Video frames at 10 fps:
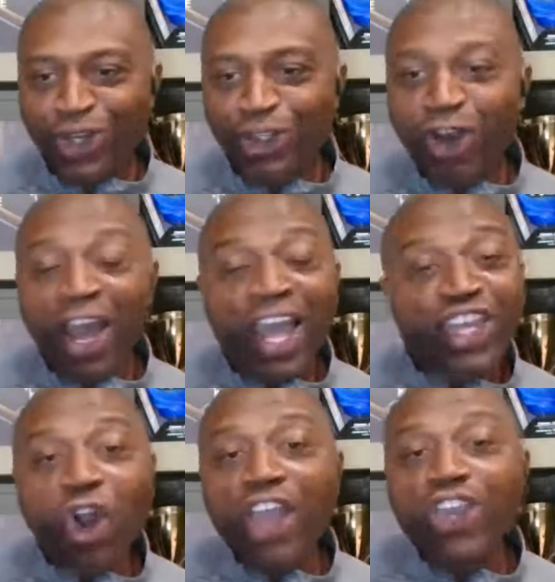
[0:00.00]
You start,
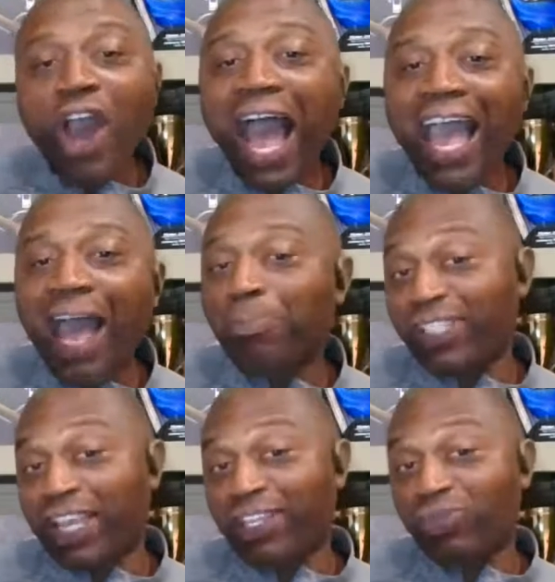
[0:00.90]
I'm
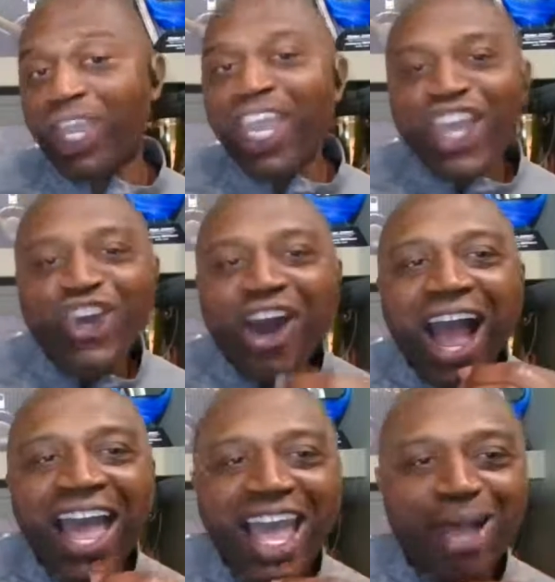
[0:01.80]
saying it this way, your
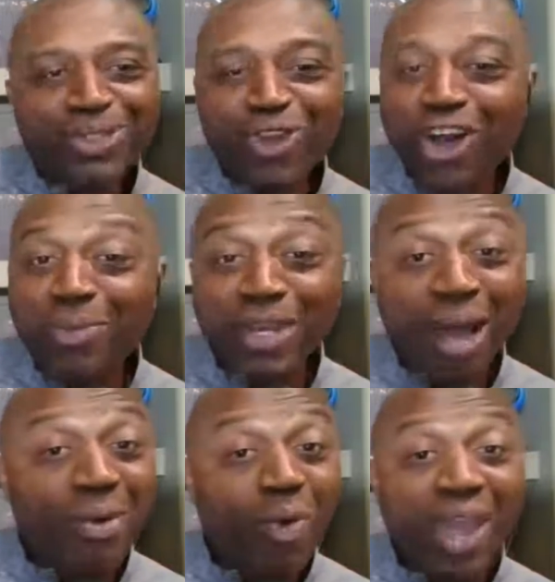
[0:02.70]
I am started to
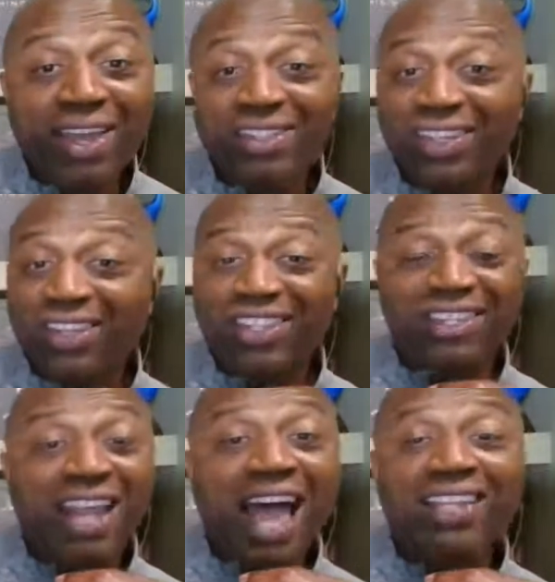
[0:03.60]
become awakened to
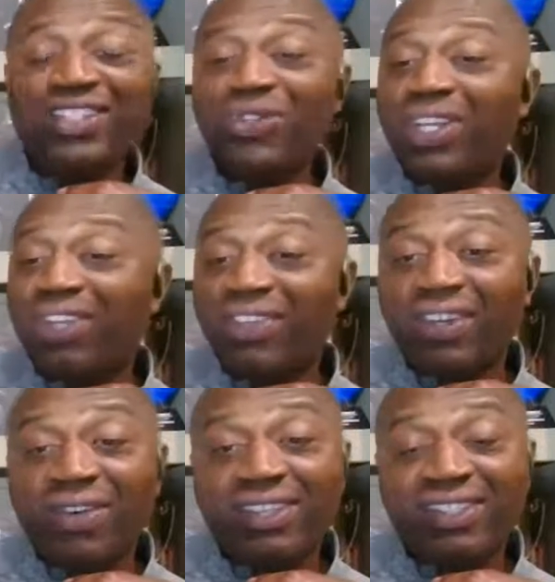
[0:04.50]
knowledge you didn't even
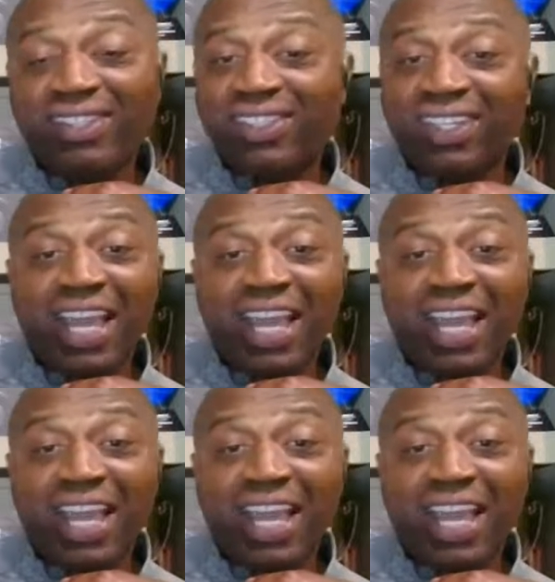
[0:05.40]
know existed.